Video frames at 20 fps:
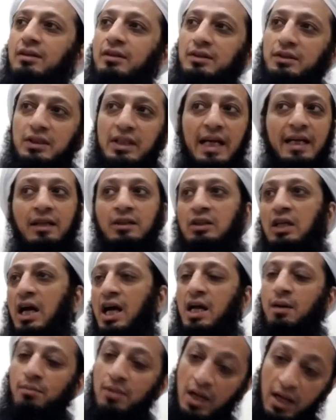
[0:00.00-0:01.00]
Second
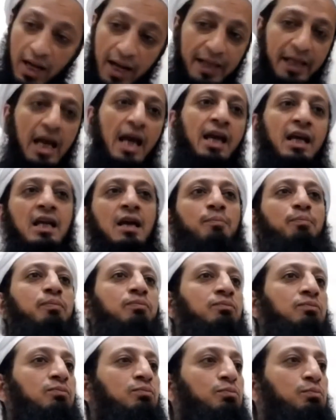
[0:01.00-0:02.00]
time, again
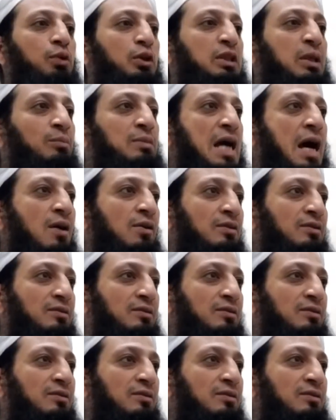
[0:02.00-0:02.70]
he puts him down.